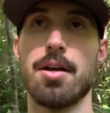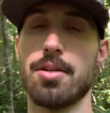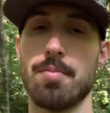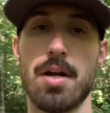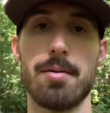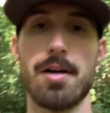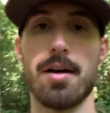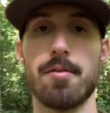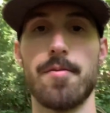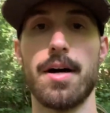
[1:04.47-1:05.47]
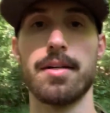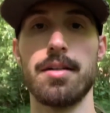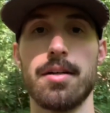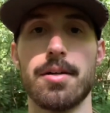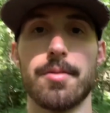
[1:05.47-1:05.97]
you're probably not going to find
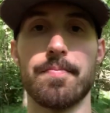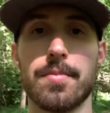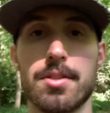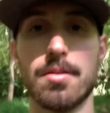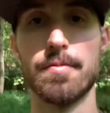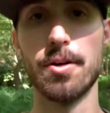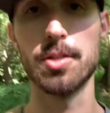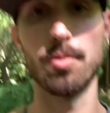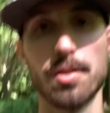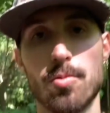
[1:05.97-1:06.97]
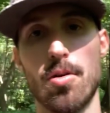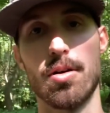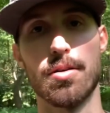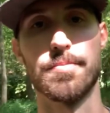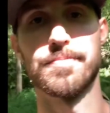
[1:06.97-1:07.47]
deer. So the first one is water.